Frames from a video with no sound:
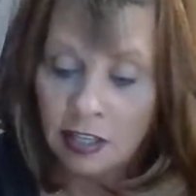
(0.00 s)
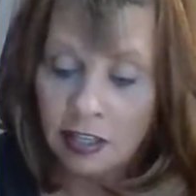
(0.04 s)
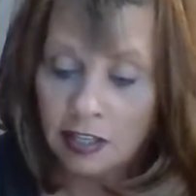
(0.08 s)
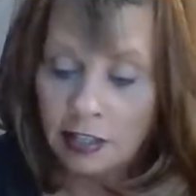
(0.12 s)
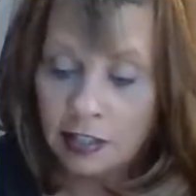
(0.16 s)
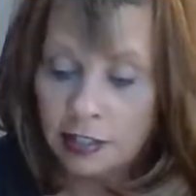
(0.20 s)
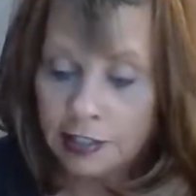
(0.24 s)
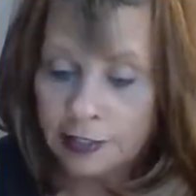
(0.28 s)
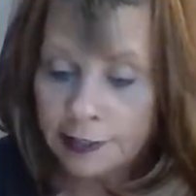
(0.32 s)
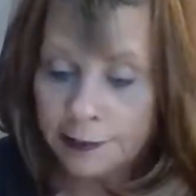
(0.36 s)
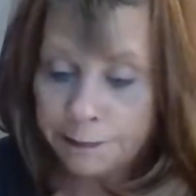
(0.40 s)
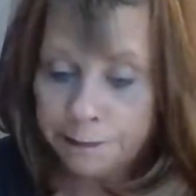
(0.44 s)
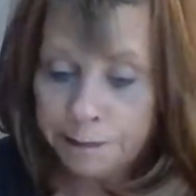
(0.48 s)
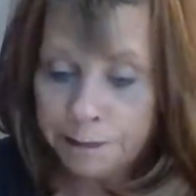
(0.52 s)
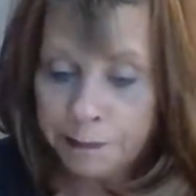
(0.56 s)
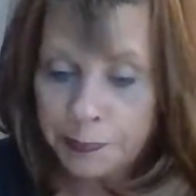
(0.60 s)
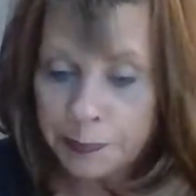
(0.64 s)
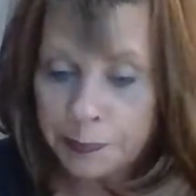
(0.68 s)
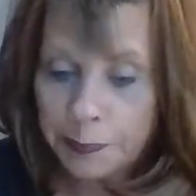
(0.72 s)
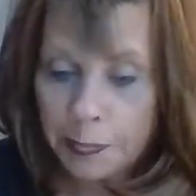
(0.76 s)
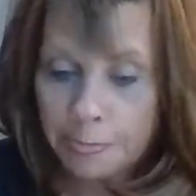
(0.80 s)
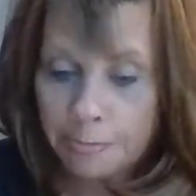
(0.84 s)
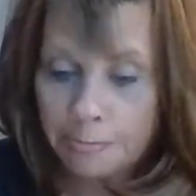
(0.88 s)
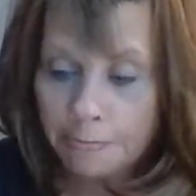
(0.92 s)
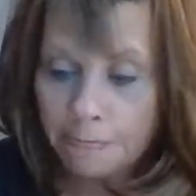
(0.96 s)
Um,
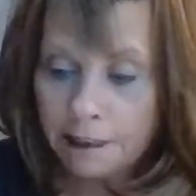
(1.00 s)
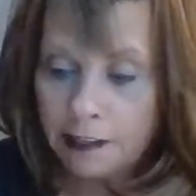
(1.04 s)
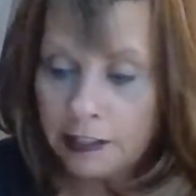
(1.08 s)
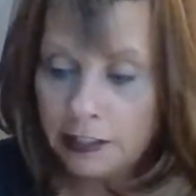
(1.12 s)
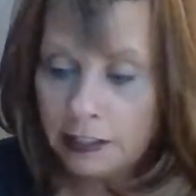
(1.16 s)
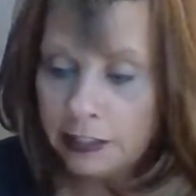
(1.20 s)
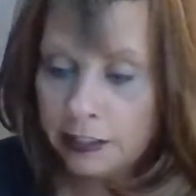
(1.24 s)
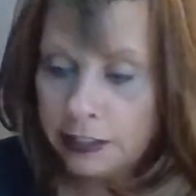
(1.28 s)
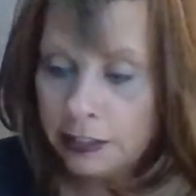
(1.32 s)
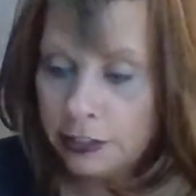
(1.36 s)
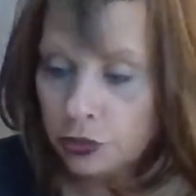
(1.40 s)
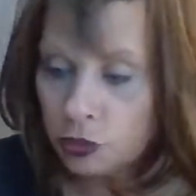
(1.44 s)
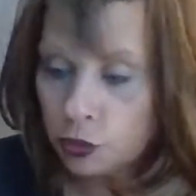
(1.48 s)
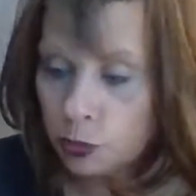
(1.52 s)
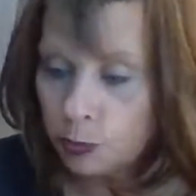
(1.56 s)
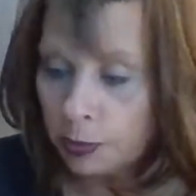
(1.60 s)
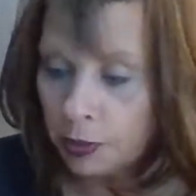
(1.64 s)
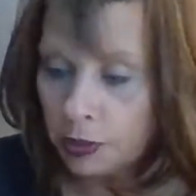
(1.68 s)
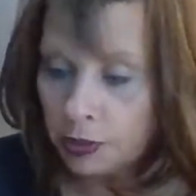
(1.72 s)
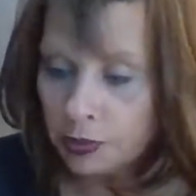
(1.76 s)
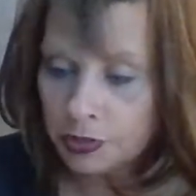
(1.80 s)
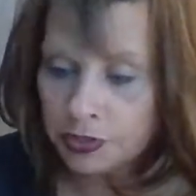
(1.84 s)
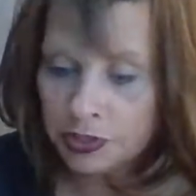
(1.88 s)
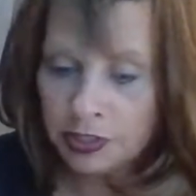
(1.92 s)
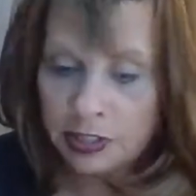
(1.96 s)
each
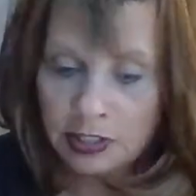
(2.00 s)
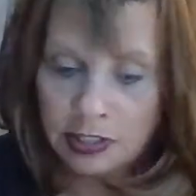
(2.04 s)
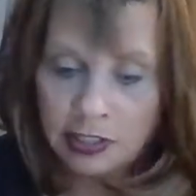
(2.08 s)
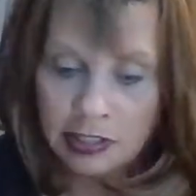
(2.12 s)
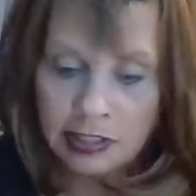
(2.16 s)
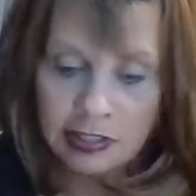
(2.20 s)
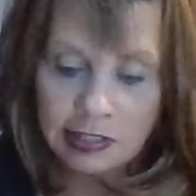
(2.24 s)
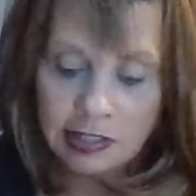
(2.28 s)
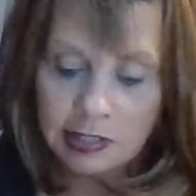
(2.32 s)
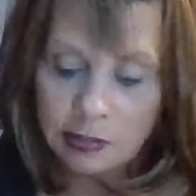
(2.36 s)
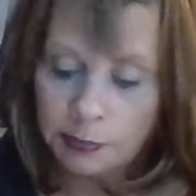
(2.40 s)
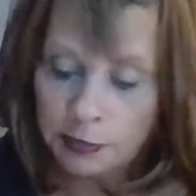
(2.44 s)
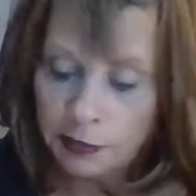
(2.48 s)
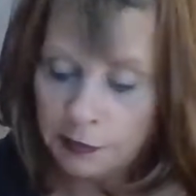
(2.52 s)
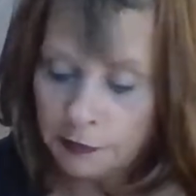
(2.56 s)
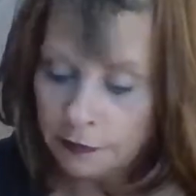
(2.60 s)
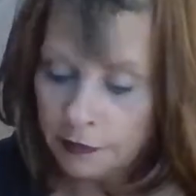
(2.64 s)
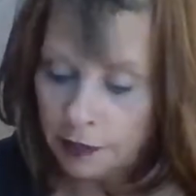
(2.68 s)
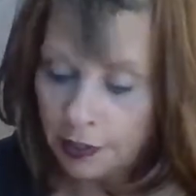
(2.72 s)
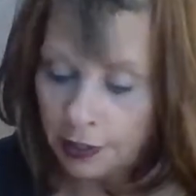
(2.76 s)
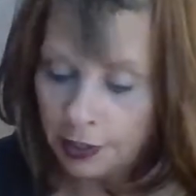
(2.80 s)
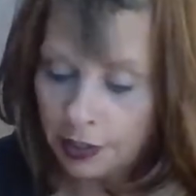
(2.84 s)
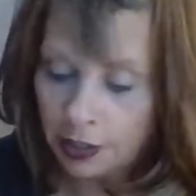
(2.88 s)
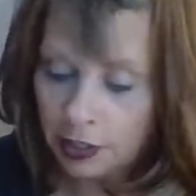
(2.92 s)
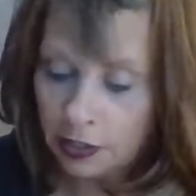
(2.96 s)
person needs to be
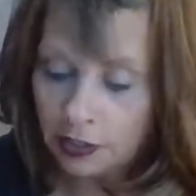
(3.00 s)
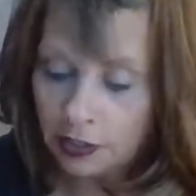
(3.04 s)
very